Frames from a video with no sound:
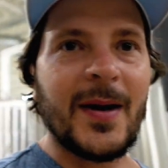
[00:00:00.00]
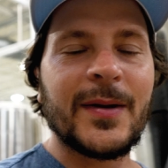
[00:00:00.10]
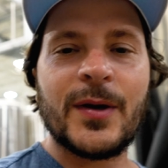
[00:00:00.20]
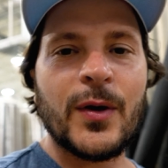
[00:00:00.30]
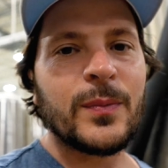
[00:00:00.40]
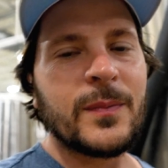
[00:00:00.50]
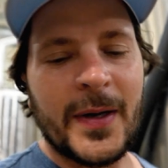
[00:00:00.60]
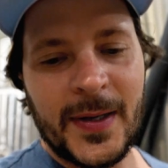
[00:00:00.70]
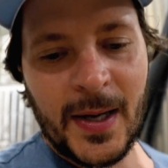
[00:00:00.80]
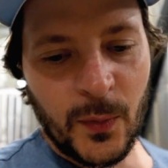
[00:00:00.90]
You know,
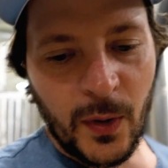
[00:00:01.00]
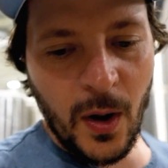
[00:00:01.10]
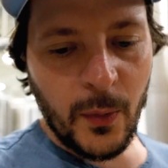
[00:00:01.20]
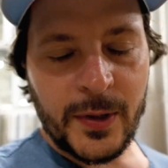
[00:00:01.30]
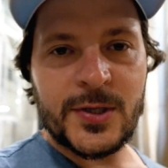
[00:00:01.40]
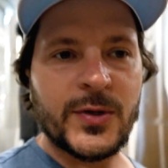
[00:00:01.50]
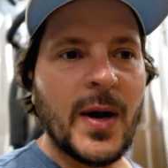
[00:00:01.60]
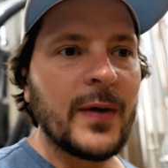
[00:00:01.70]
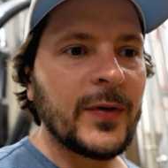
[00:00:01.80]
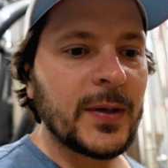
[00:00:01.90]
again, we're always
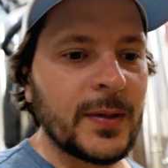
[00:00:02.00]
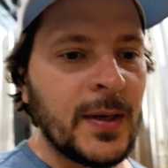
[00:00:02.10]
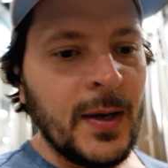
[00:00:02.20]
striving,